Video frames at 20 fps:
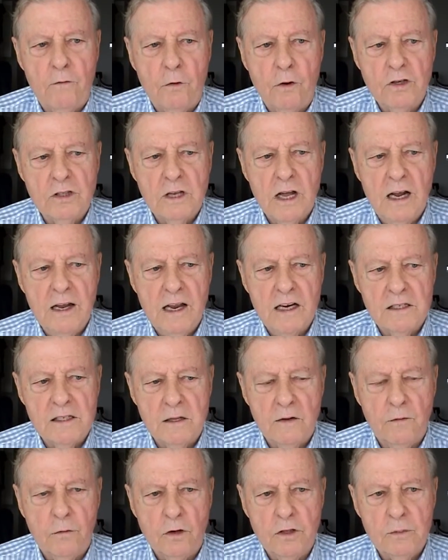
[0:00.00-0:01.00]
the first, I guess,
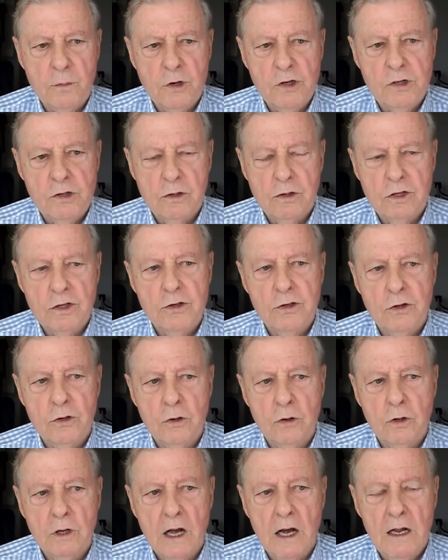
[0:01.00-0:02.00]
the first mission or
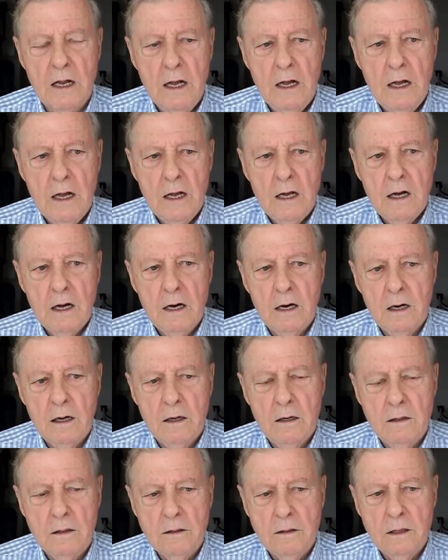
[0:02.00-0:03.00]
two, and I.
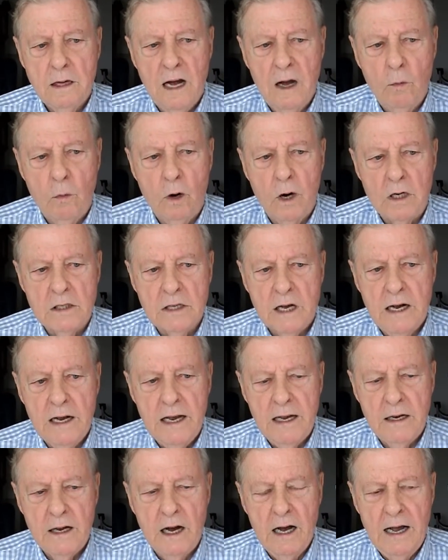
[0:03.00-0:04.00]
Uh, I was. I
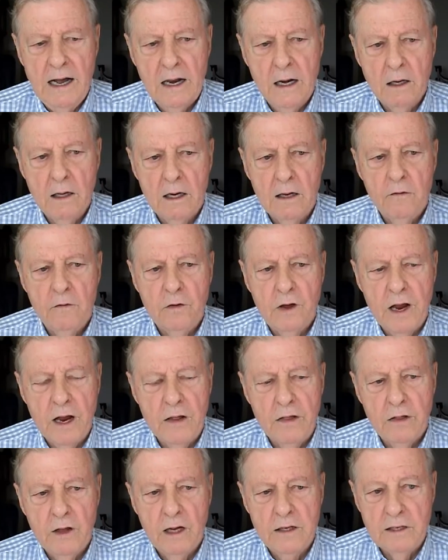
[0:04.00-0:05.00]
had I had a lot of
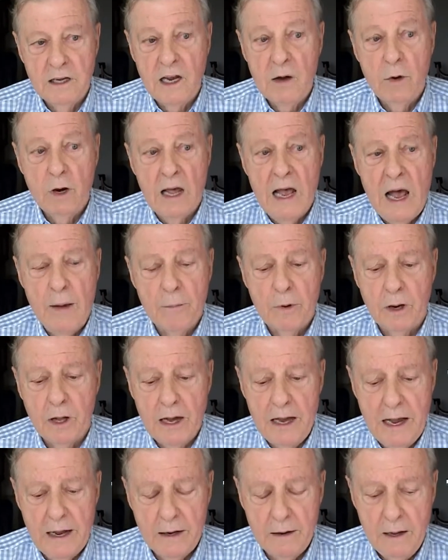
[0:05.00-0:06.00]
faith. I tell you what happened.
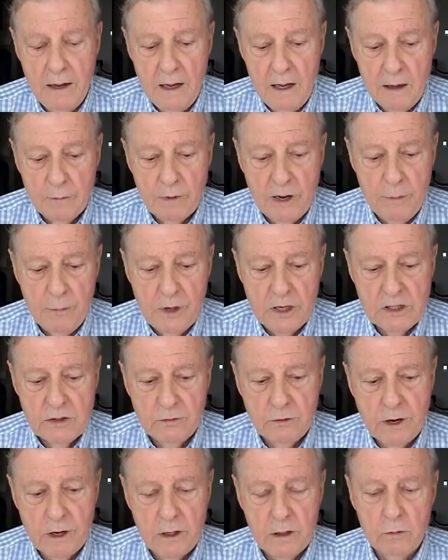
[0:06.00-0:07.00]
I had my
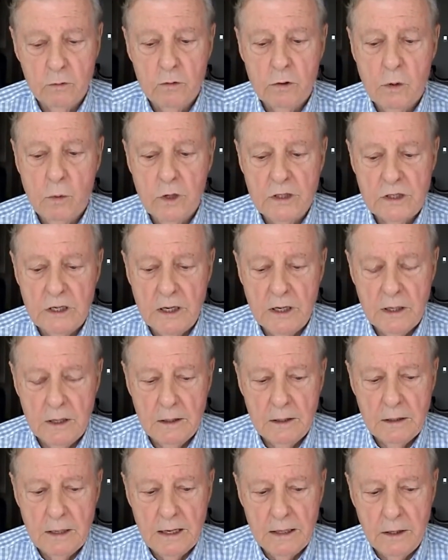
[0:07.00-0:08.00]
best friend Leroy Wissey
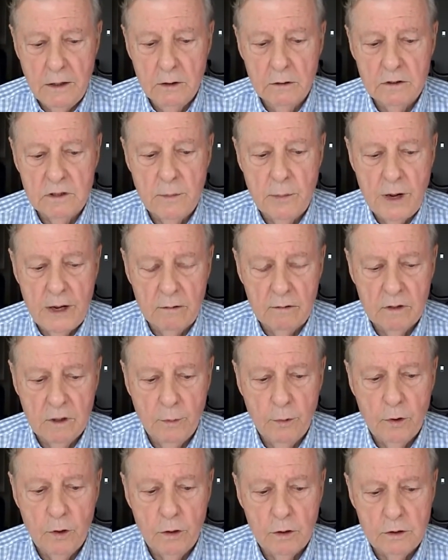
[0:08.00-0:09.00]
got killed in the Battle of
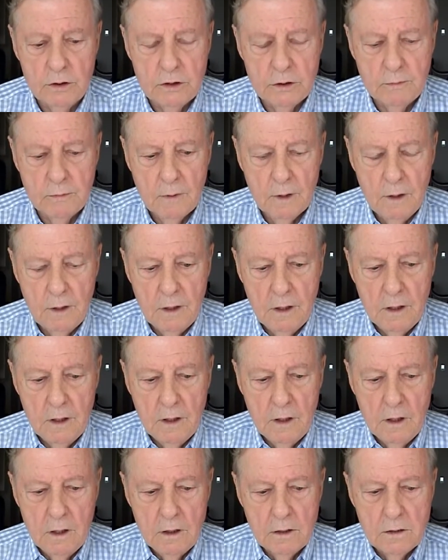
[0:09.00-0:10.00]
the Bulge,
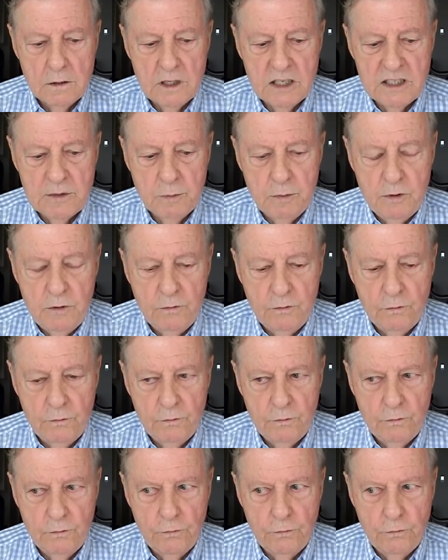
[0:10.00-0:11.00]
just
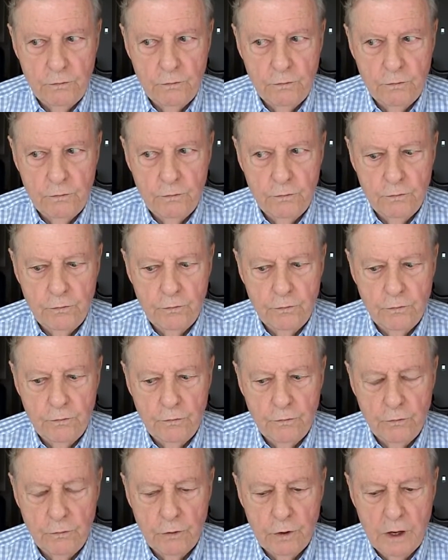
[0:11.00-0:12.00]

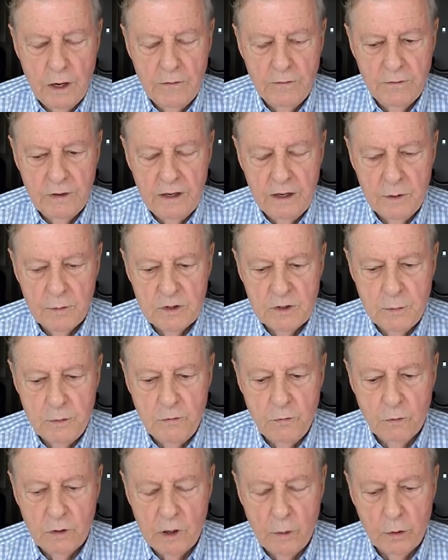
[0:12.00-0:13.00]
before I think it was
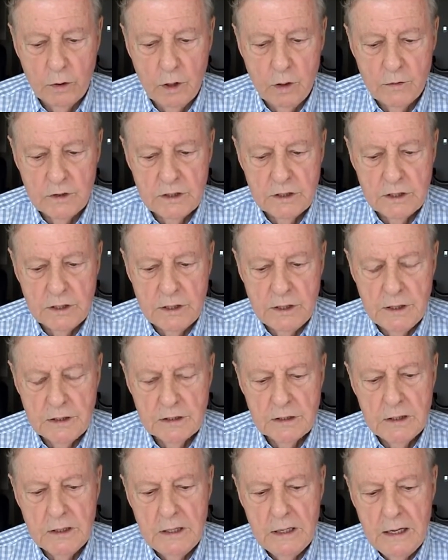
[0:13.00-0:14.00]
before I went
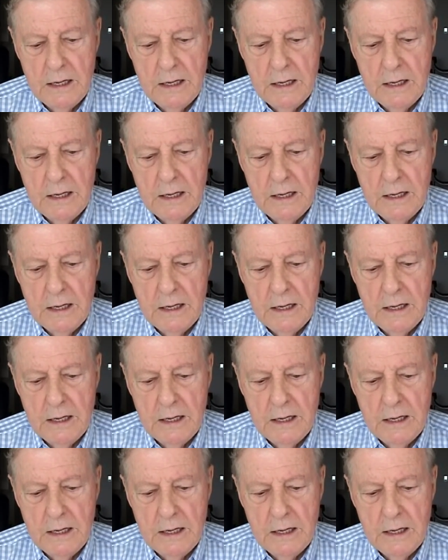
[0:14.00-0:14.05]
overseas,